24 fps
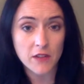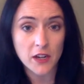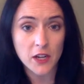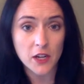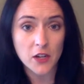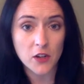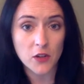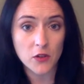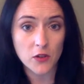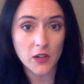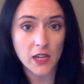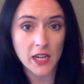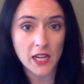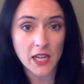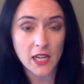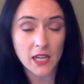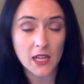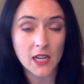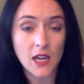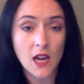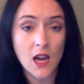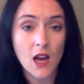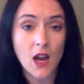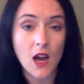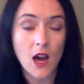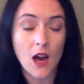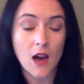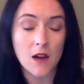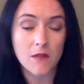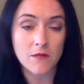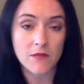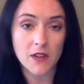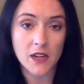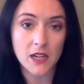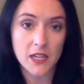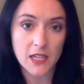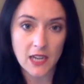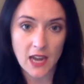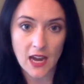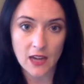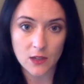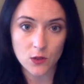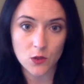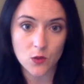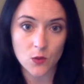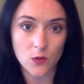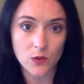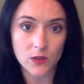very green, very
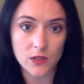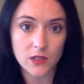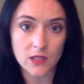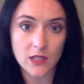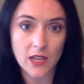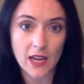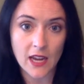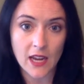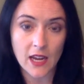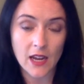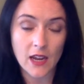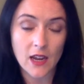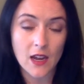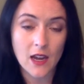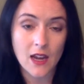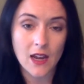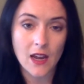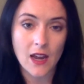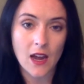natural state.